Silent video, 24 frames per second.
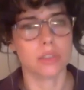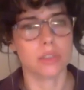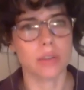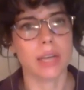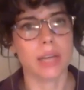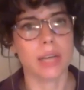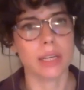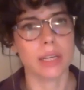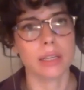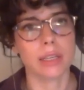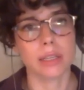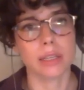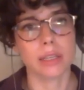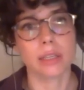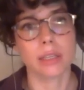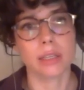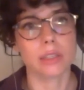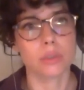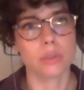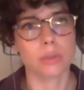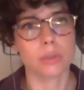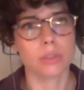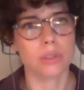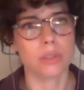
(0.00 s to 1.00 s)
tracking, and
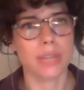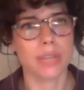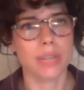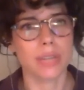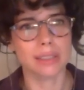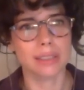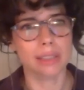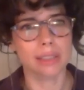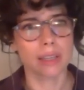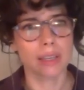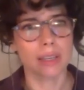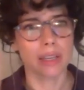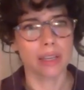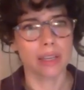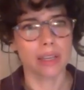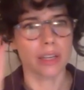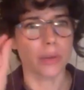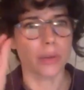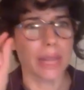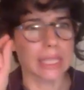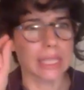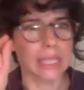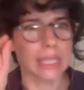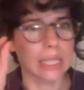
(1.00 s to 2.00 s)
control. So that's you know
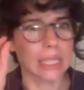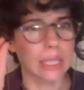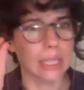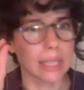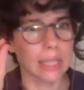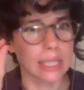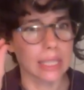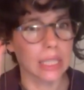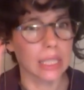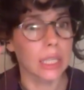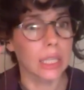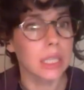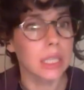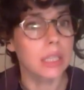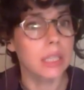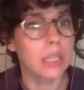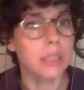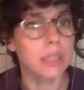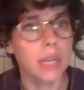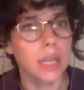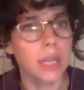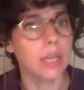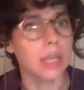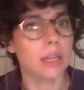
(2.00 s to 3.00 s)
that's a that's a little
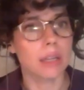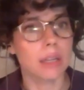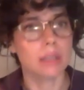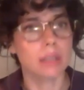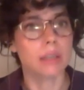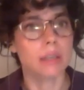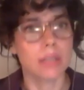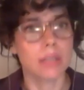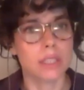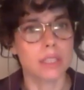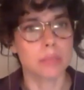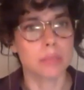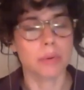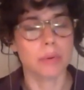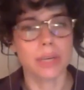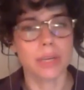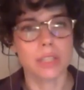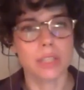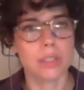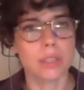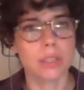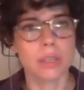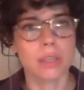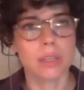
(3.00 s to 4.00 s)
nugget, a little
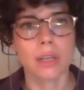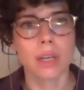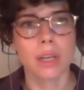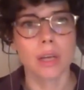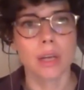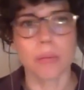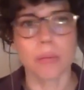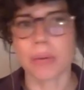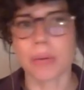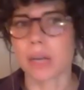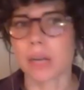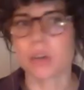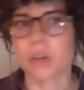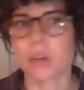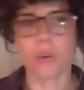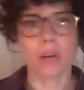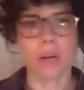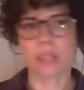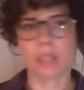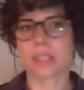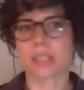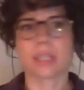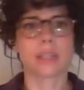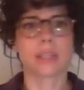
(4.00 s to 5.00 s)
inspiration. But across
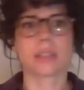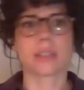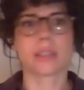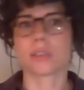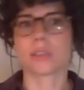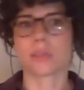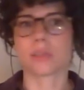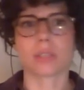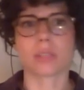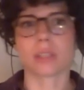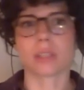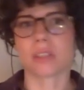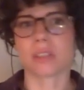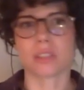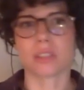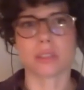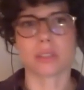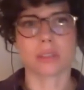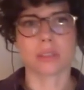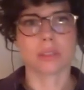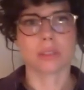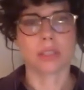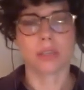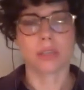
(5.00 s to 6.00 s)
the industry, there are just
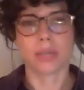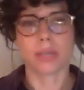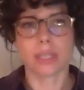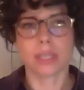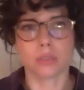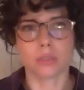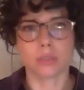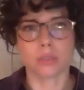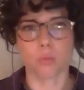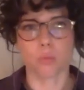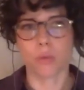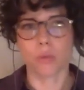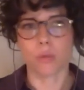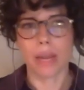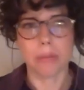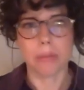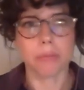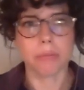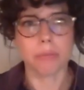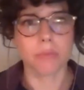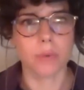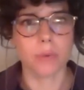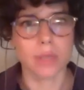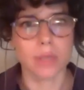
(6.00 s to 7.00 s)
you know it is ripe
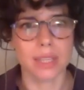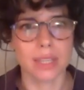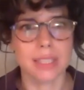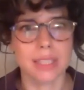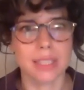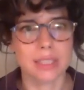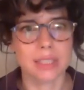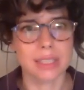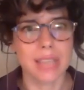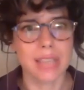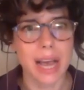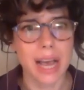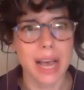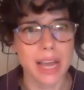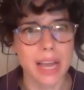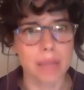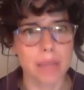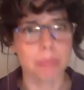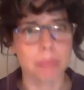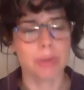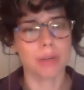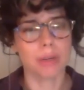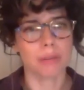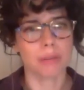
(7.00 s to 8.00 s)
for this type
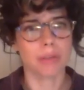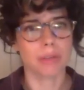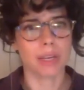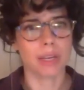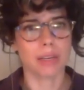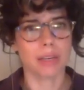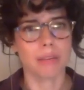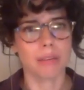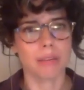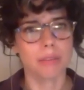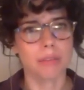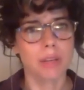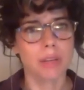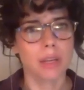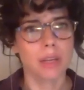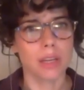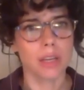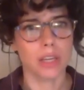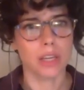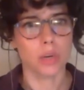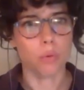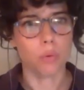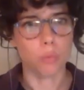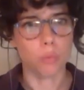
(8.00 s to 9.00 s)
of kind of
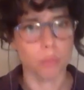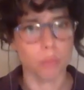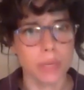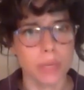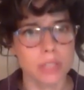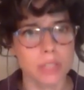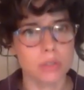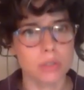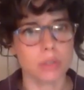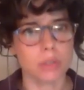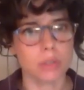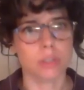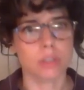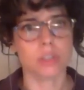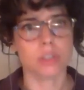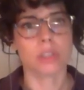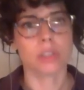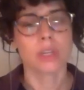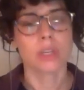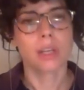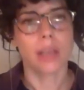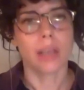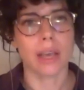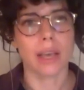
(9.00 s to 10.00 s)
you know research
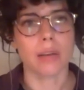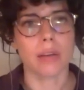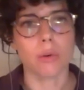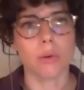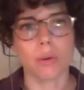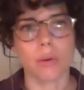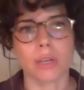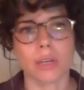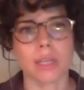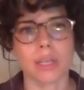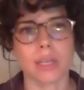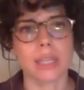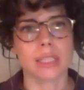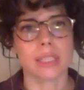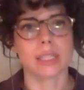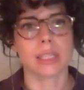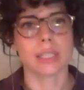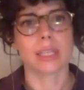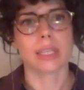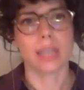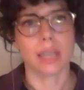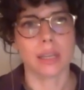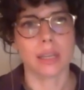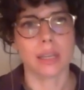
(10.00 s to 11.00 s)
and
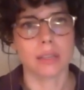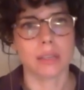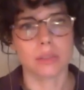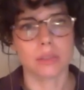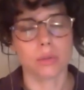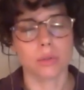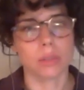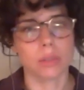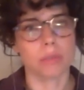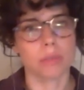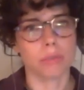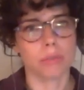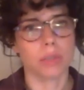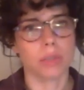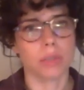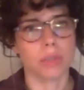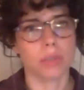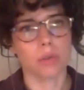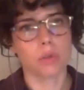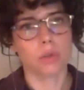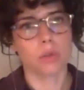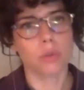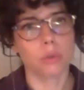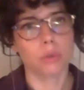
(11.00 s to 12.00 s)
organizing and sort of you know
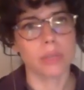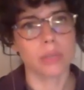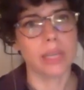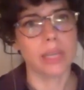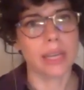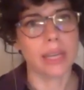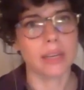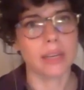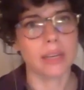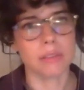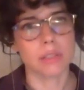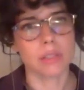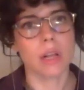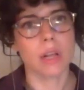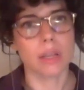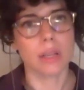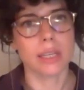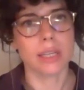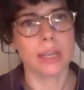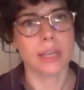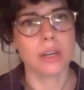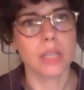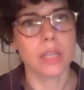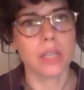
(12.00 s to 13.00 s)
creative
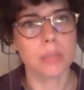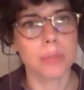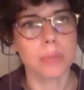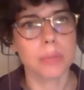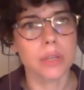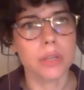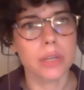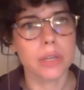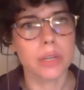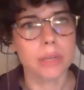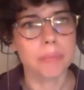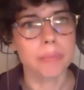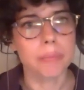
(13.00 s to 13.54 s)
solidarity building.